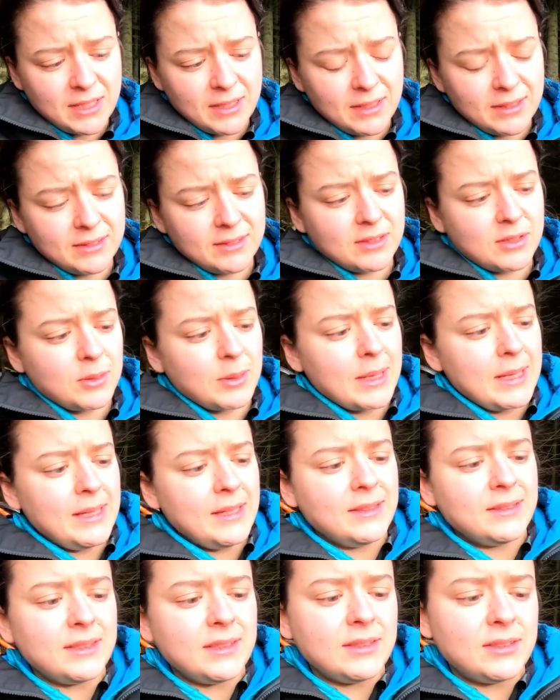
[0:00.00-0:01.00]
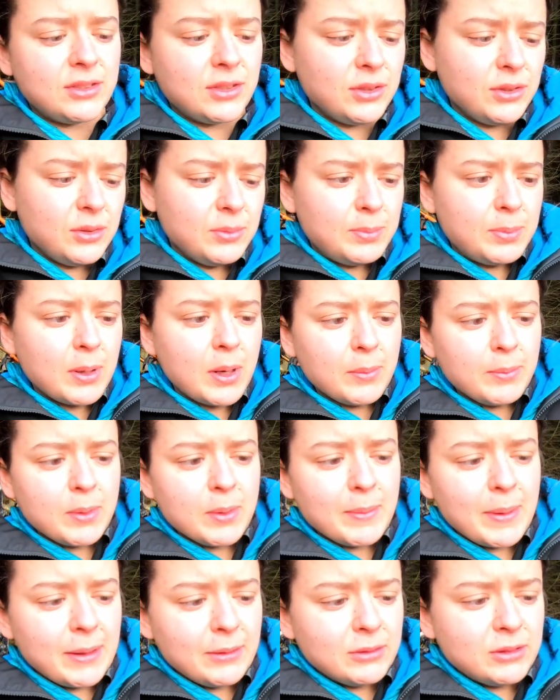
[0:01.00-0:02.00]
and it's quite easy to pop
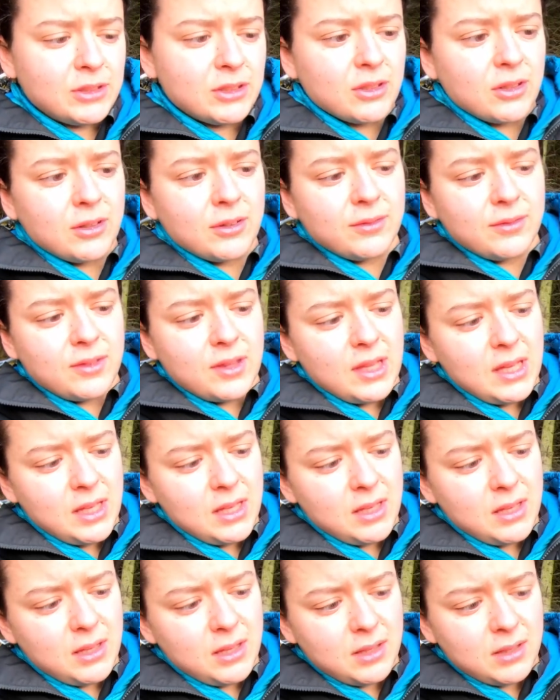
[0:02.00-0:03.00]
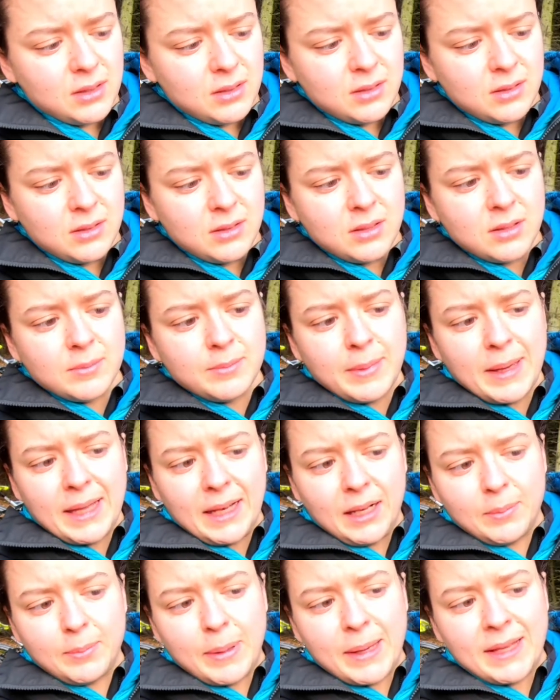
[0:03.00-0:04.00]
them out of the
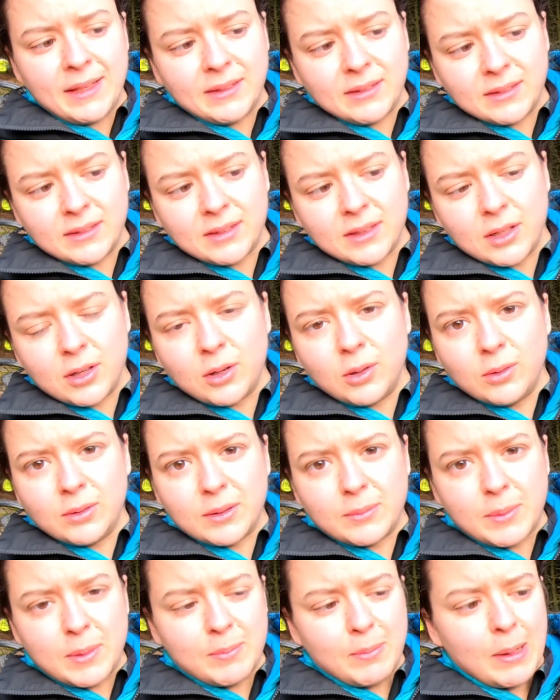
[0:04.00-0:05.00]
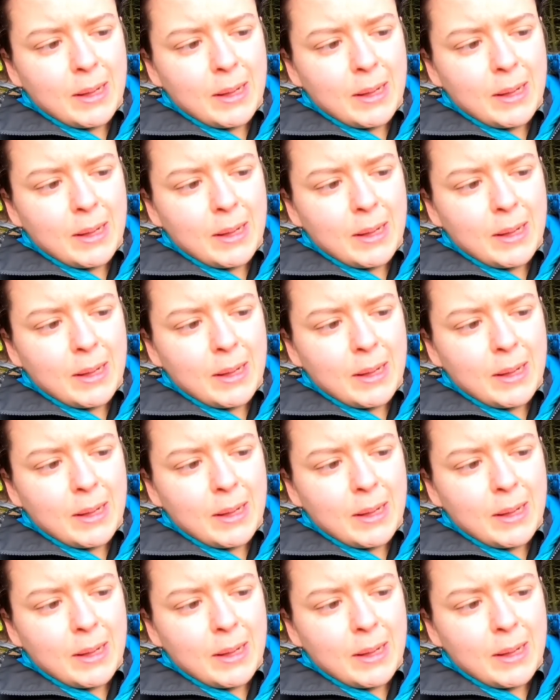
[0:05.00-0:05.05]
metal pins that hold them in